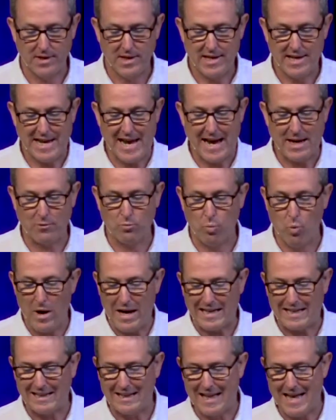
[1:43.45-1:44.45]
He had
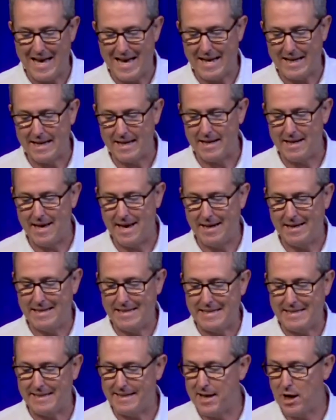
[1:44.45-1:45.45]
one leg and
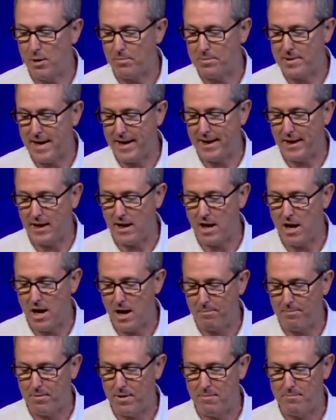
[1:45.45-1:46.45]
needed help getting
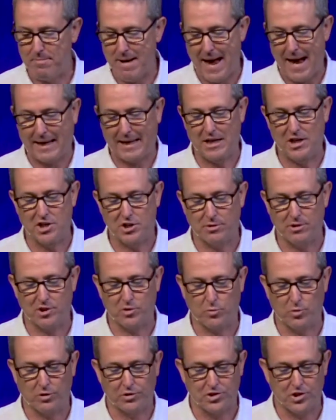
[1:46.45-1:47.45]
up back into
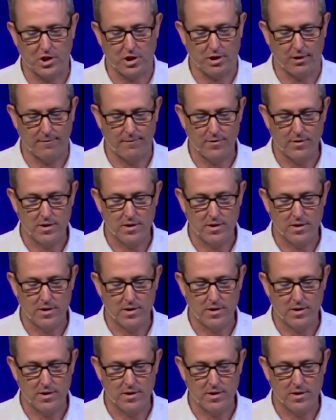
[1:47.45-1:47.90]
his wheelchair.